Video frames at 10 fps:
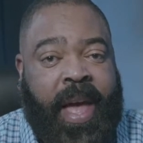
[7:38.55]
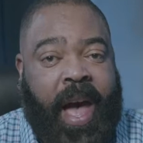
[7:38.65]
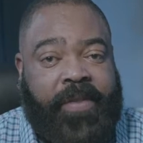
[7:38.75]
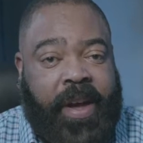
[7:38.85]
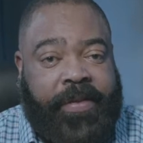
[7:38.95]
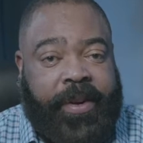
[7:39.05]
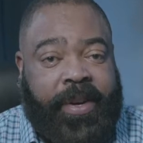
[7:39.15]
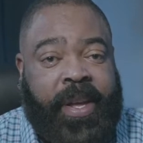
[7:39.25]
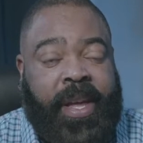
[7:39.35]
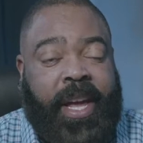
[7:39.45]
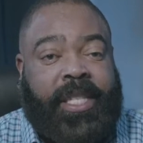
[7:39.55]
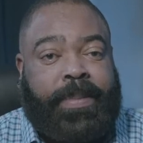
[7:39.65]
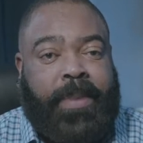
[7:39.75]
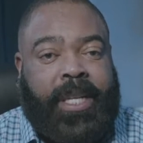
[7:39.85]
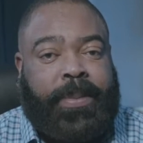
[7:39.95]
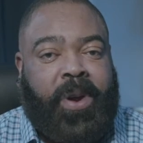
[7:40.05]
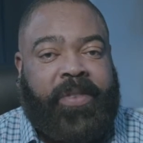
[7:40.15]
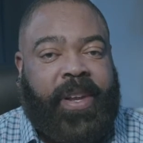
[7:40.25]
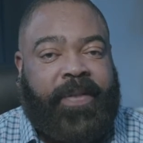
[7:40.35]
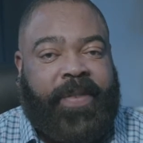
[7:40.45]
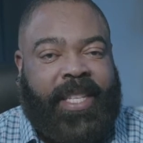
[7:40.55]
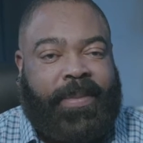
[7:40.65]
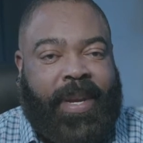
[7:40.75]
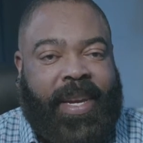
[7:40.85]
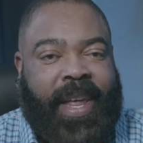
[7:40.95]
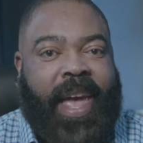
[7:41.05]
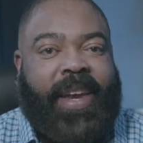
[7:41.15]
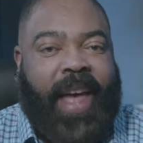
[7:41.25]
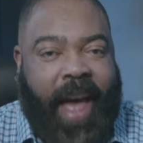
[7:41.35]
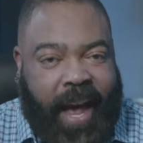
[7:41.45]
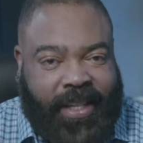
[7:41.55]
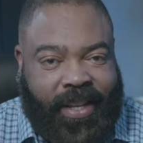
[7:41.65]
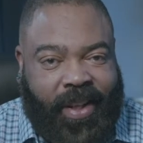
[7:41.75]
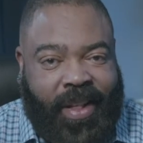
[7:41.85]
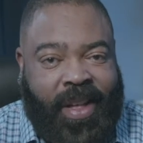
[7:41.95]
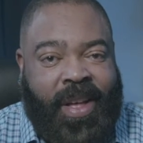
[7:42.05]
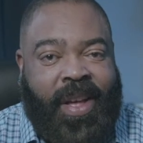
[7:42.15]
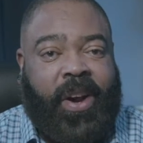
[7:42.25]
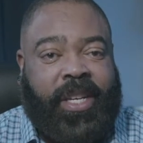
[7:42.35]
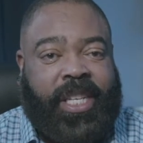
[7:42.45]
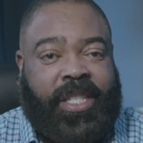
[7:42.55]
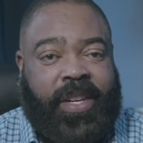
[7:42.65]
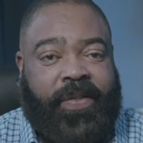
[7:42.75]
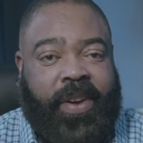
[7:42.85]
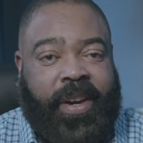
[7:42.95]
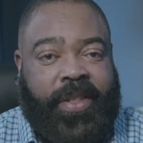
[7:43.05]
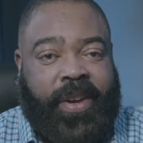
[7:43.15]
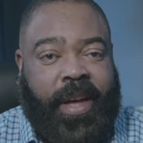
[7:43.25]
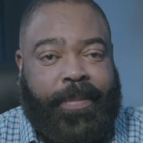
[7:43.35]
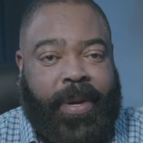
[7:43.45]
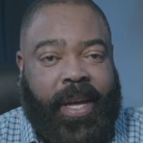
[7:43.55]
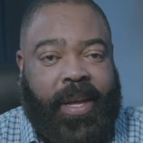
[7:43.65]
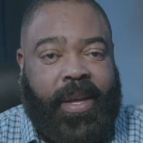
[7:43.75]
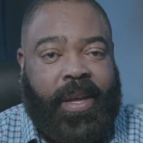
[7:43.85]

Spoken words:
However, it's much more of an investment and a hassle or teaching for another company.